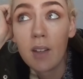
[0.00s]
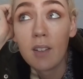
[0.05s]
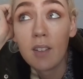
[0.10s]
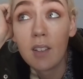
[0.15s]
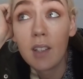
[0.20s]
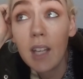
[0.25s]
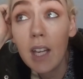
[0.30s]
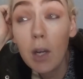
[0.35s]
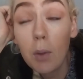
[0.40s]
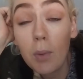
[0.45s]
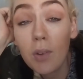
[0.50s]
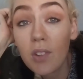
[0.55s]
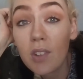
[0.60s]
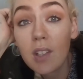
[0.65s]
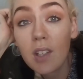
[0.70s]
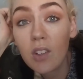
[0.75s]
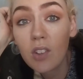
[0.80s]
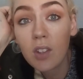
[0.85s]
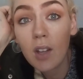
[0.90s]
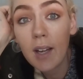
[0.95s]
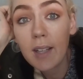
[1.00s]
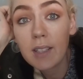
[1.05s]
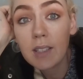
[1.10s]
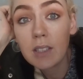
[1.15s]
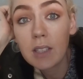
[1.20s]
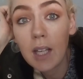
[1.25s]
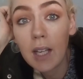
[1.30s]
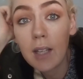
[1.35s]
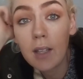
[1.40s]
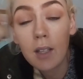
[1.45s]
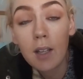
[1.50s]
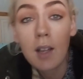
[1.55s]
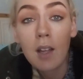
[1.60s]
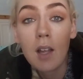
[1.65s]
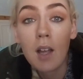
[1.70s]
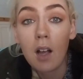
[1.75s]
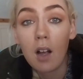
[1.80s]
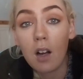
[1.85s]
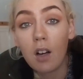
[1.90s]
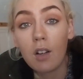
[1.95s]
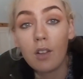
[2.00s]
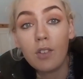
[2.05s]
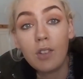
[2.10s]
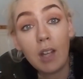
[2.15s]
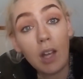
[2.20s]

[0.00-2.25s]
Today was an exciting day because